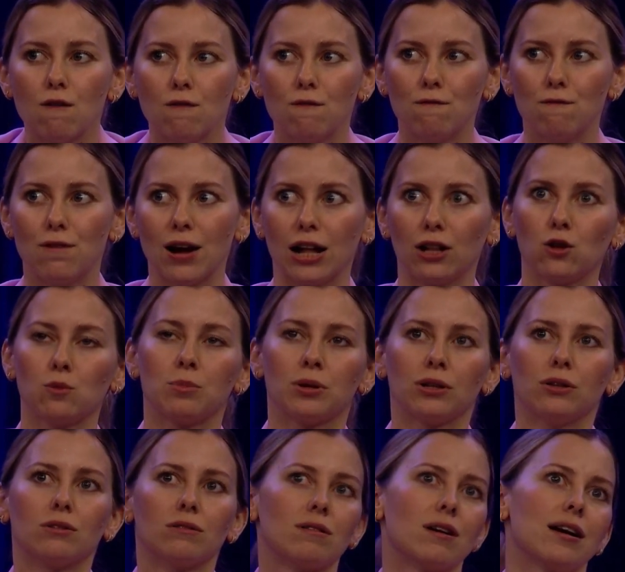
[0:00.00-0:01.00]

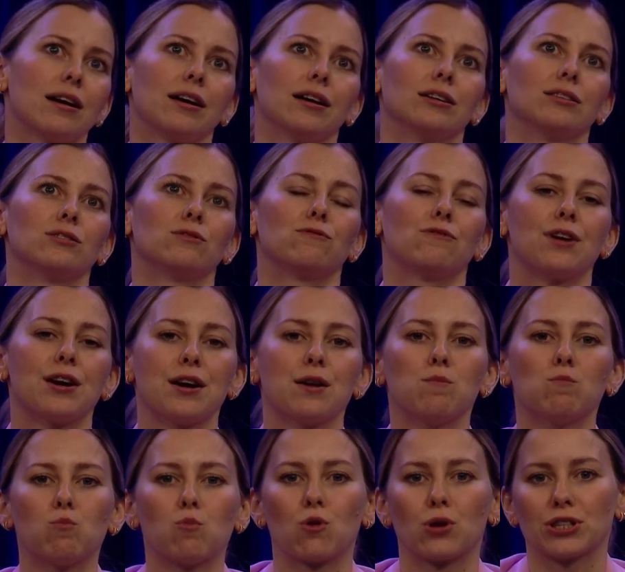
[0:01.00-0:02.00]
valuable and very
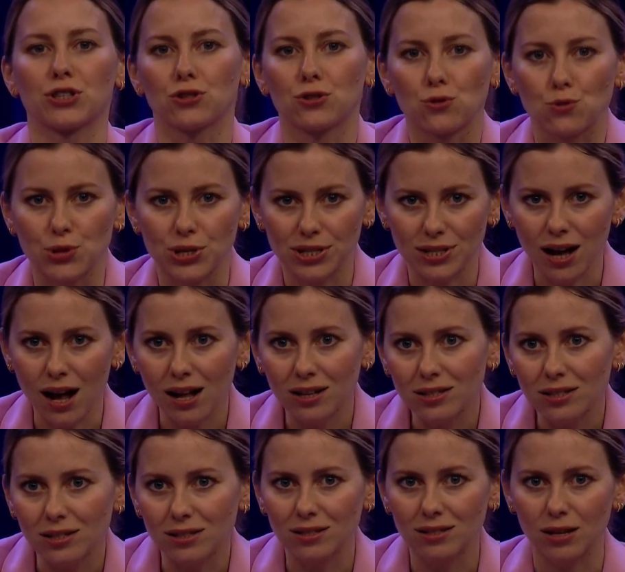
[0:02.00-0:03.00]
important
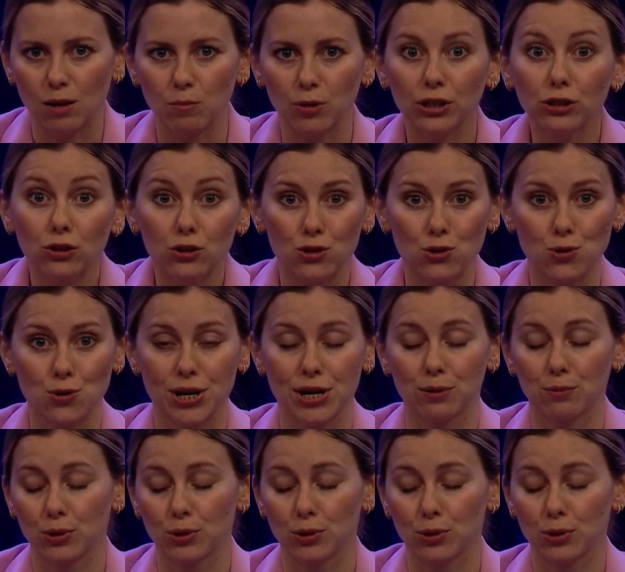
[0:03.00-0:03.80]
results in some industry,